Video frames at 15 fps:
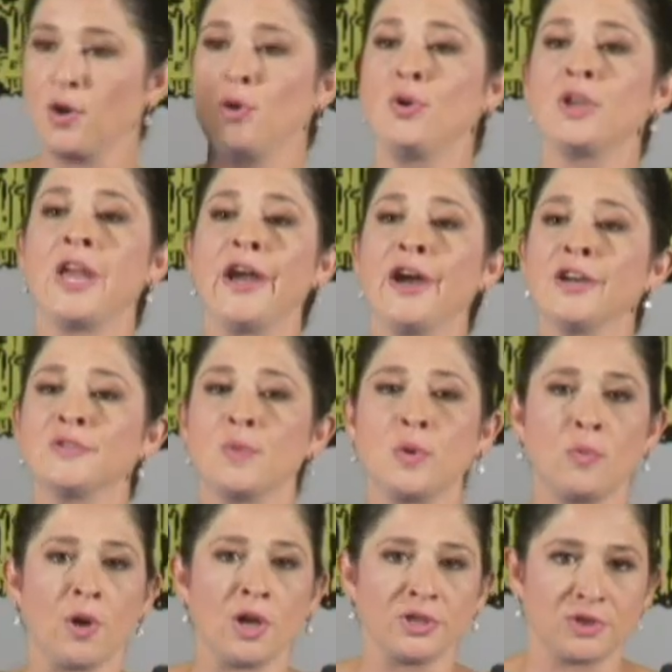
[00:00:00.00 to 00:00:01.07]
who cares
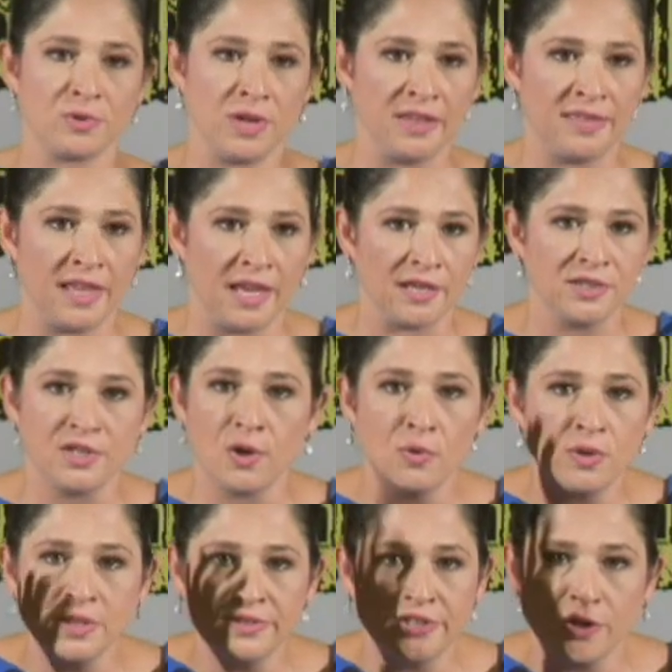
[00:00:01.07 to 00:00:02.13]
what Wall Street thinks?
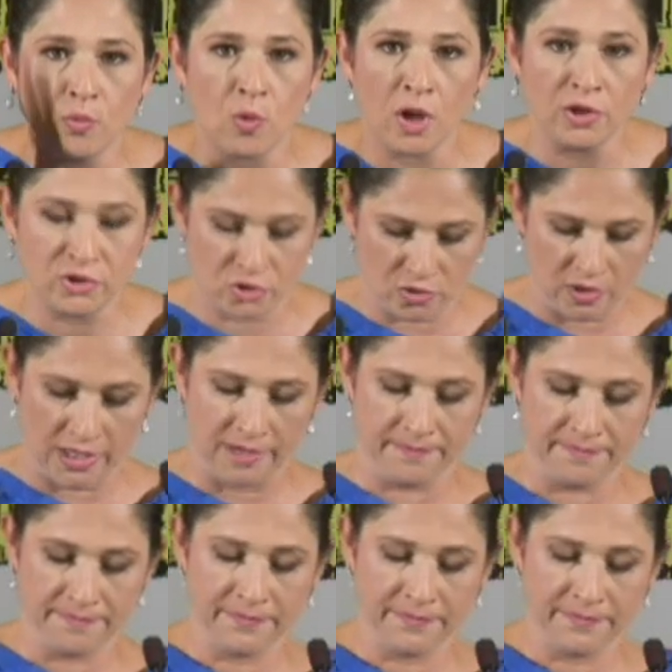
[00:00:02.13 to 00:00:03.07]
Don't listen to Wall Street.